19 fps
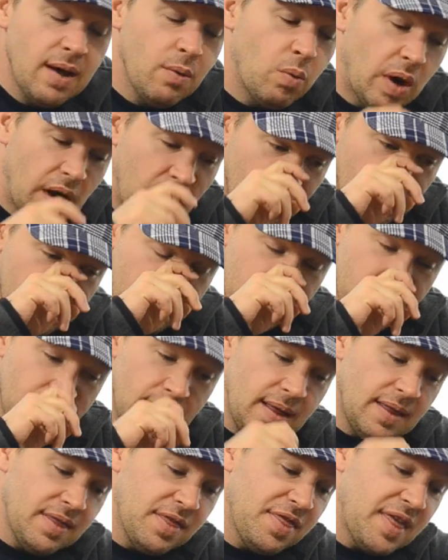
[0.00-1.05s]
Well,
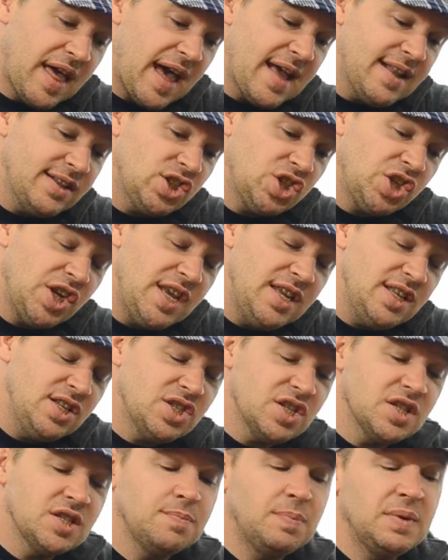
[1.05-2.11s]
that
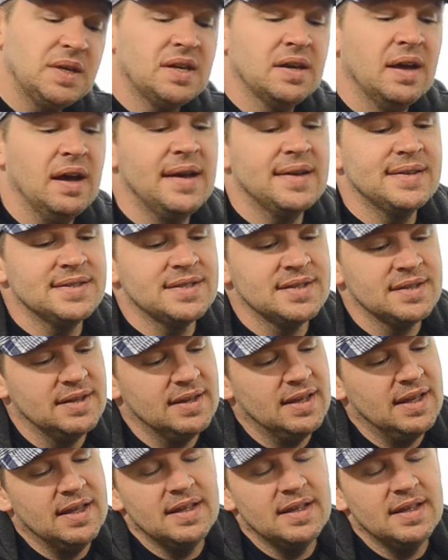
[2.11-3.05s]
changes because